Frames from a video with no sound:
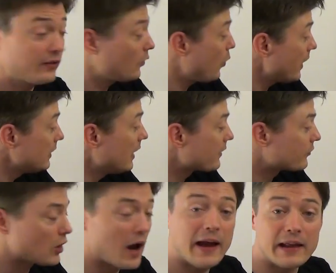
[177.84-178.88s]
It's quite a
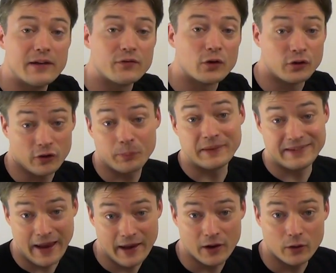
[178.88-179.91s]
lot of variety for just
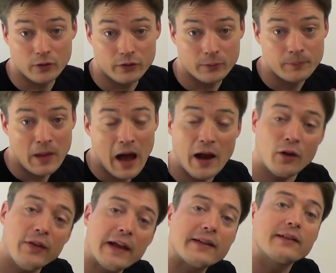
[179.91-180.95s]
potatoes.
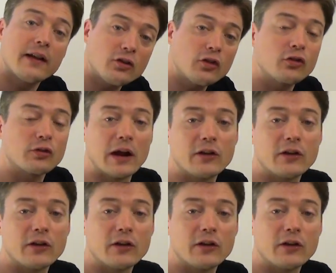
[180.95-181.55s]
I don't think it's such a